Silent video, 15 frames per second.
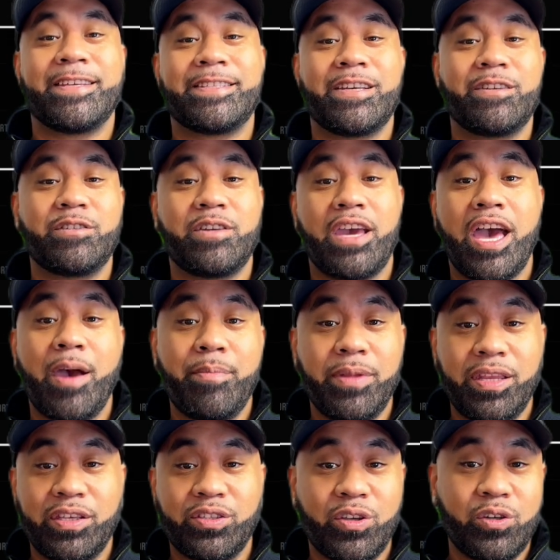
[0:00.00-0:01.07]
it tells you how many
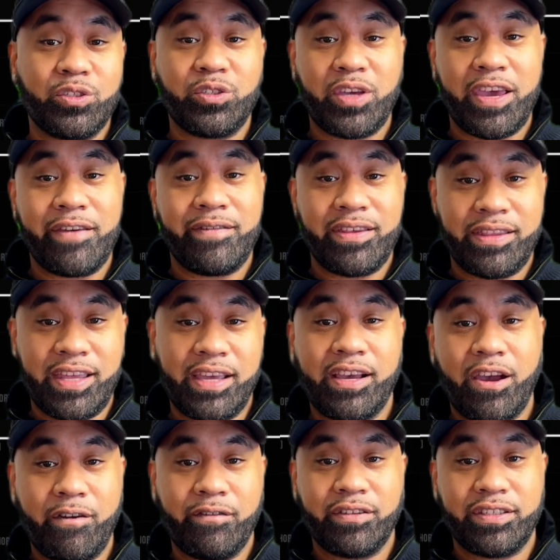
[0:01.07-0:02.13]
songs you have in their
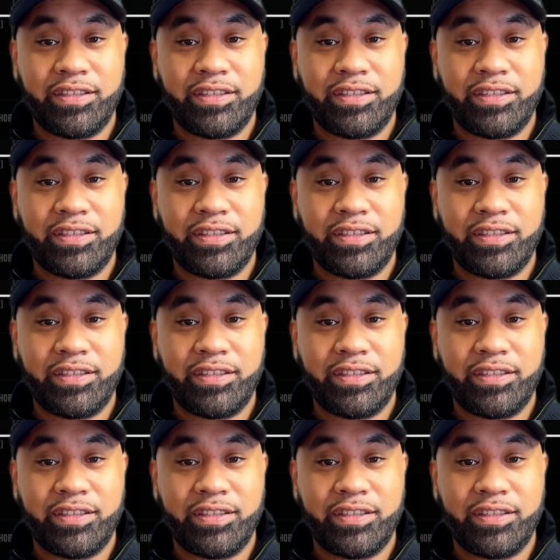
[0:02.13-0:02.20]
current